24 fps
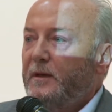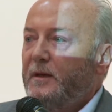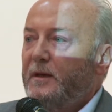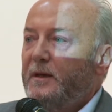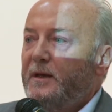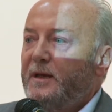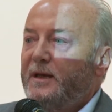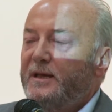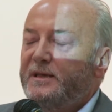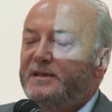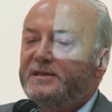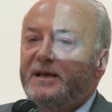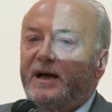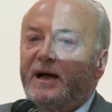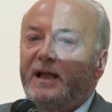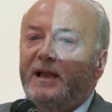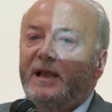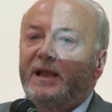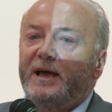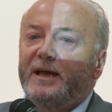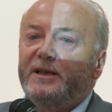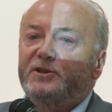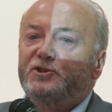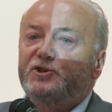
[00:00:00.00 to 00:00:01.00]
his
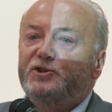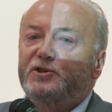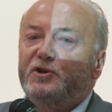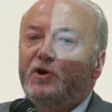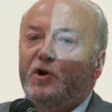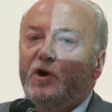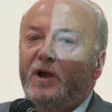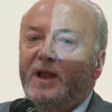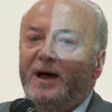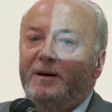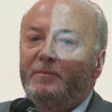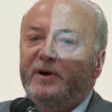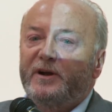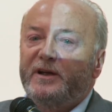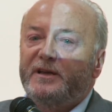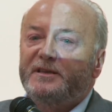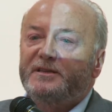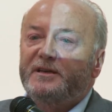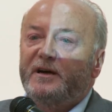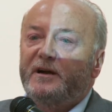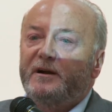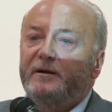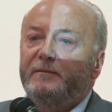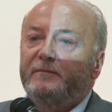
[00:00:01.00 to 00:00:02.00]
alleged
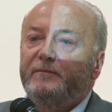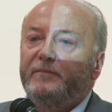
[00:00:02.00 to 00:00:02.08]
collaborator,